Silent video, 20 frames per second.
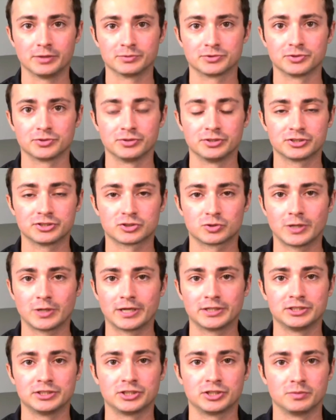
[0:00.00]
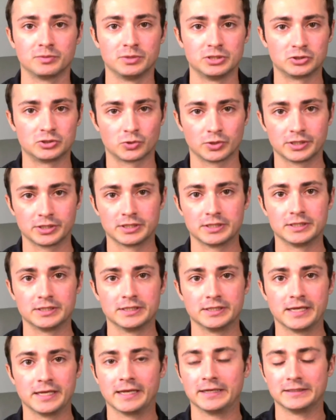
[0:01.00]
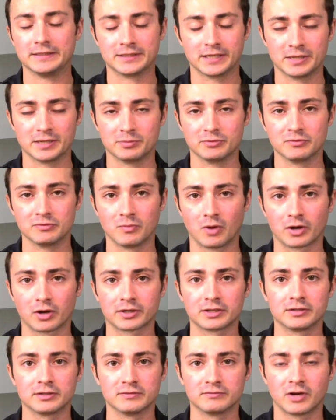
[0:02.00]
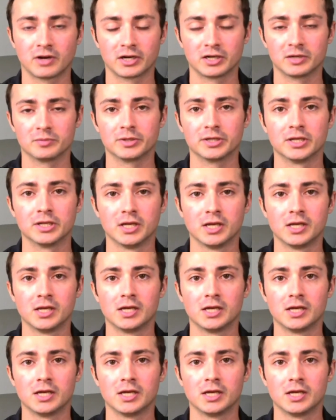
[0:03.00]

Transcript: So this strategy could be traded in any type of market environment.